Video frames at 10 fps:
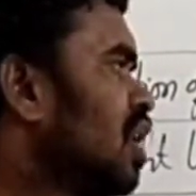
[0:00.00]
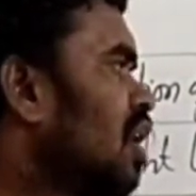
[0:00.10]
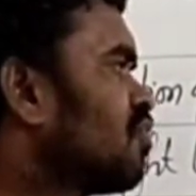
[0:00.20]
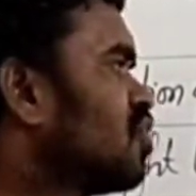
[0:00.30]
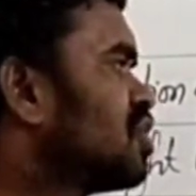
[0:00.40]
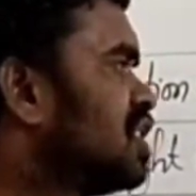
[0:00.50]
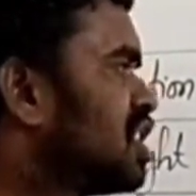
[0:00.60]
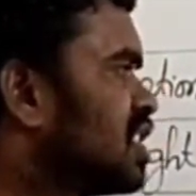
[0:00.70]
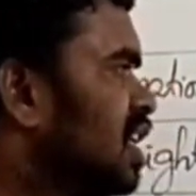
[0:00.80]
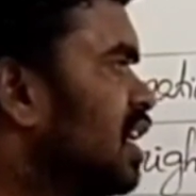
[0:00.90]
Of course, this
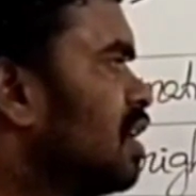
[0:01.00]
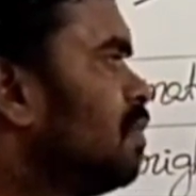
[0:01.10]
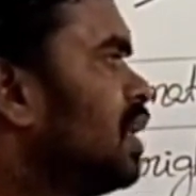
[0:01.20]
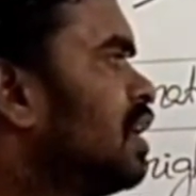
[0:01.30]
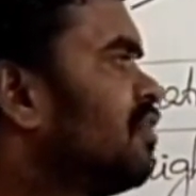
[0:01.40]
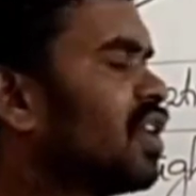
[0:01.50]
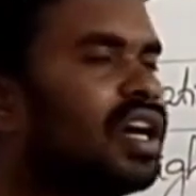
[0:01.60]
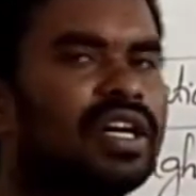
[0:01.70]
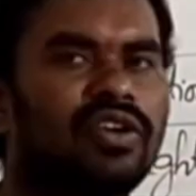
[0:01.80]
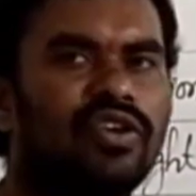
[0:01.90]
is a little bit
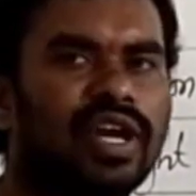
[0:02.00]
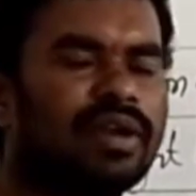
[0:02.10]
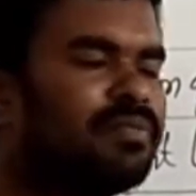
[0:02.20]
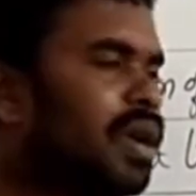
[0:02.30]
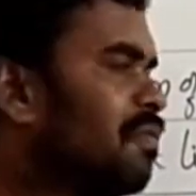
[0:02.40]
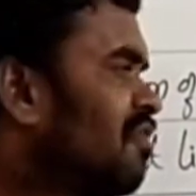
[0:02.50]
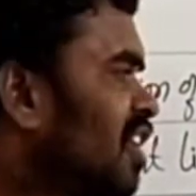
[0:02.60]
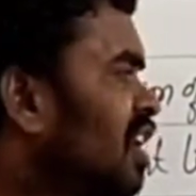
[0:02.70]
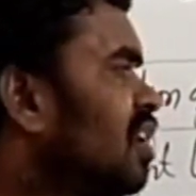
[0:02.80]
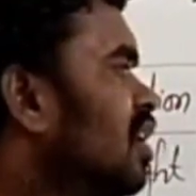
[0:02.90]
difficult, you can maybe
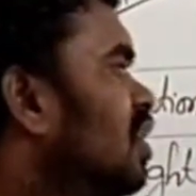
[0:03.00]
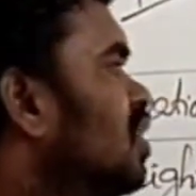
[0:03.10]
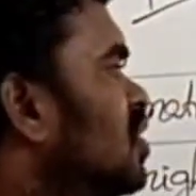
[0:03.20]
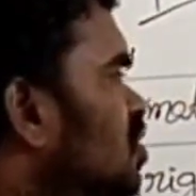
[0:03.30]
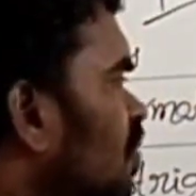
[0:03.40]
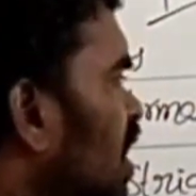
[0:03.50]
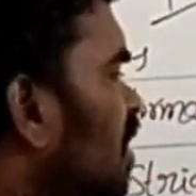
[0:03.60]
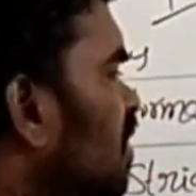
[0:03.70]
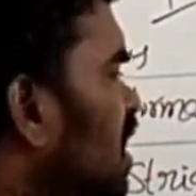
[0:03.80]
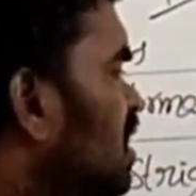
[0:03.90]
feel. So,
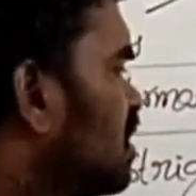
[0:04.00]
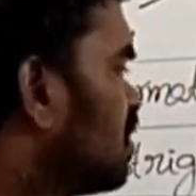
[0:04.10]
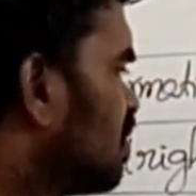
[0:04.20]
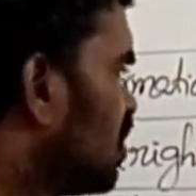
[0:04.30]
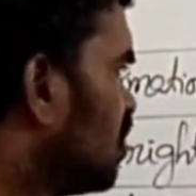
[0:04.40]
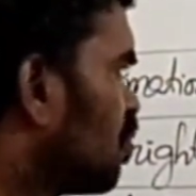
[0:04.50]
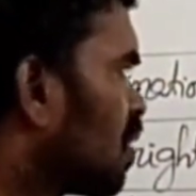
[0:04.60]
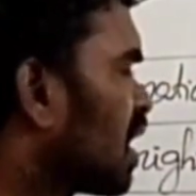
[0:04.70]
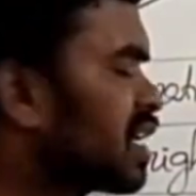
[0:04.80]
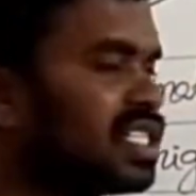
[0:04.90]
whatever it, you
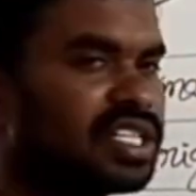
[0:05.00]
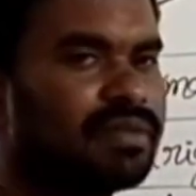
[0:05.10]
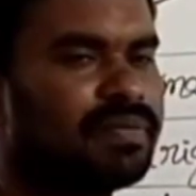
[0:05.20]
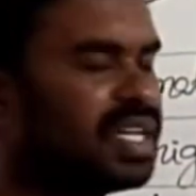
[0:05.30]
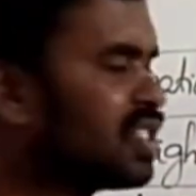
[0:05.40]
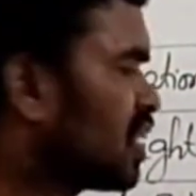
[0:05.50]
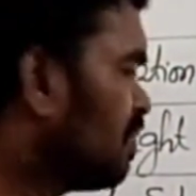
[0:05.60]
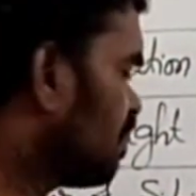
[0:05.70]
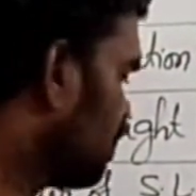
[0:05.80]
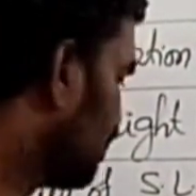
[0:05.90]
practice step by
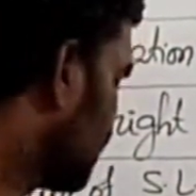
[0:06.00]
step.